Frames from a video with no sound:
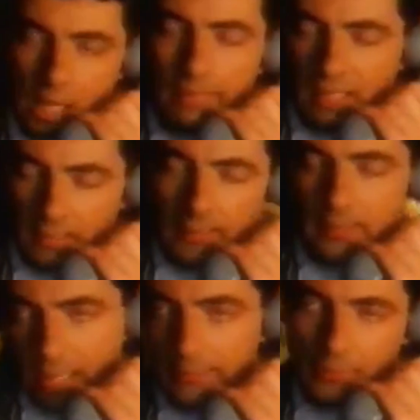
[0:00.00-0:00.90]

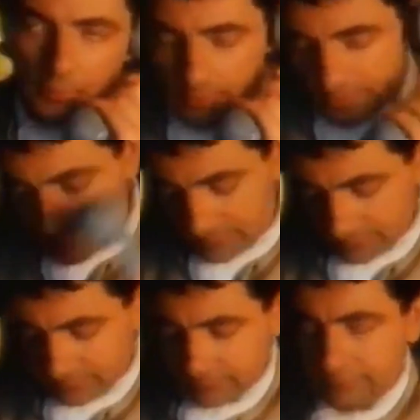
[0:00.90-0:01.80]
Habang adior.
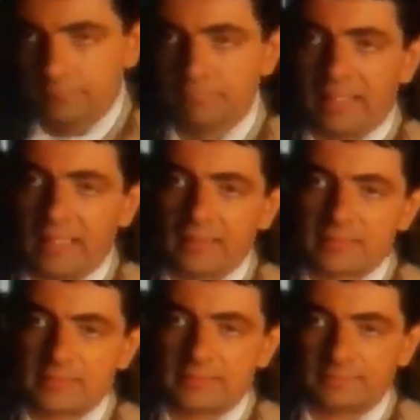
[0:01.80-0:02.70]

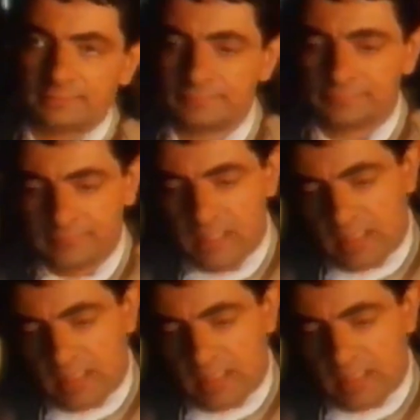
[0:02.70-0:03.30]
Last. What is it,